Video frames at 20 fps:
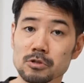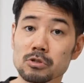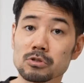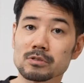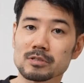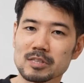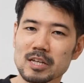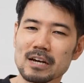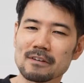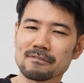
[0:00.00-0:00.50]
you
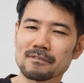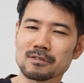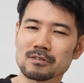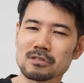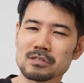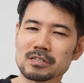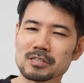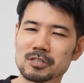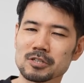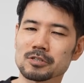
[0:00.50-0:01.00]

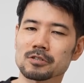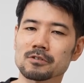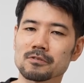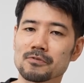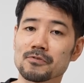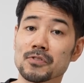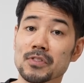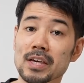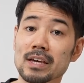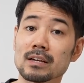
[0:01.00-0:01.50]
definitely shouldn't
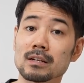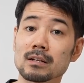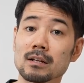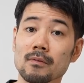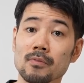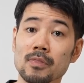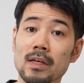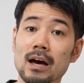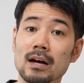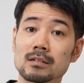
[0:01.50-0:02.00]

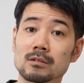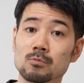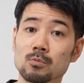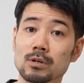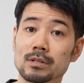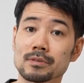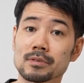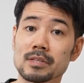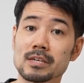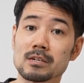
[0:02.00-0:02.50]
think that
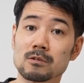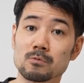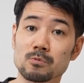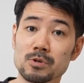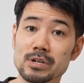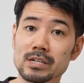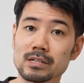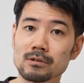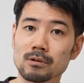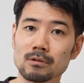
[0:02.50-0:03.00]
what they
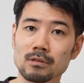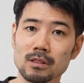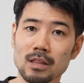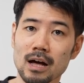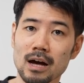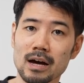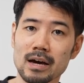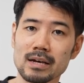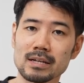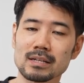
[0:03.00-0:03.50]
read
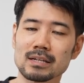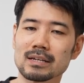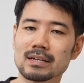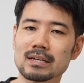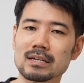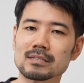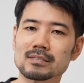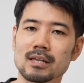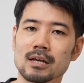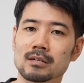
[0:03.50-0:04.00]
online
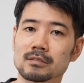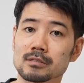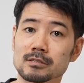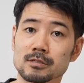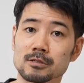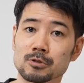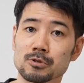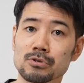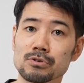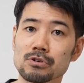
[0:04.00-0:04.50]
is the
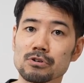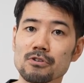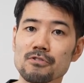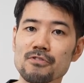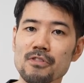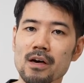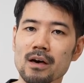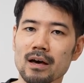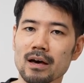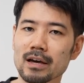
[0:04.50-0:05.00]

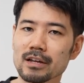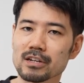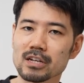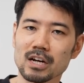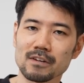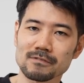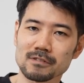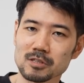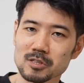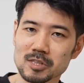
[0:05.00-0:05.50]
truth, and you
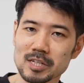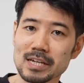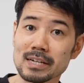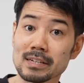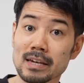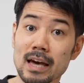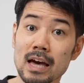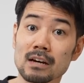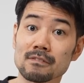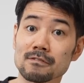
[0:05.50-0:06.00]
have to
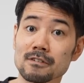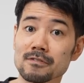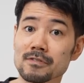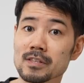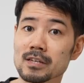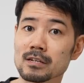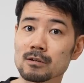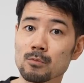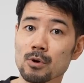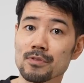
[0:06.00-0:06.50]
take
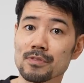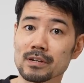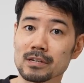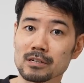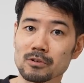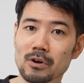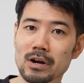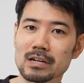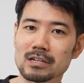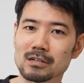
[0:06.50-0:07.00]
everything with a
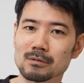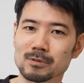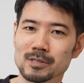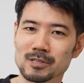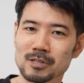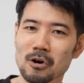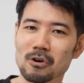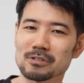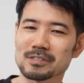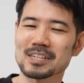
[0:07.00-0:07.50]
grain of
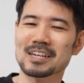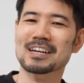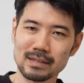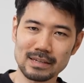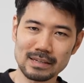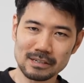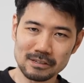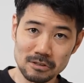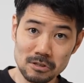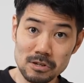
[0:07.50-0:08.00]
salt,
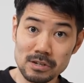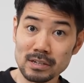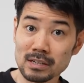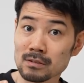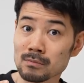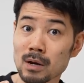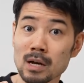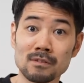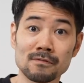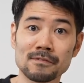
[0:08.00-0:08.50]

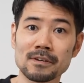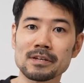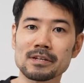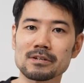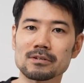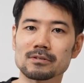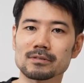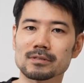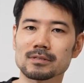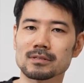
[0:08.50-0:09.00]
including my
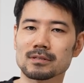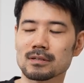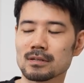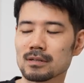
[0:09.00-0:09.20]
videos.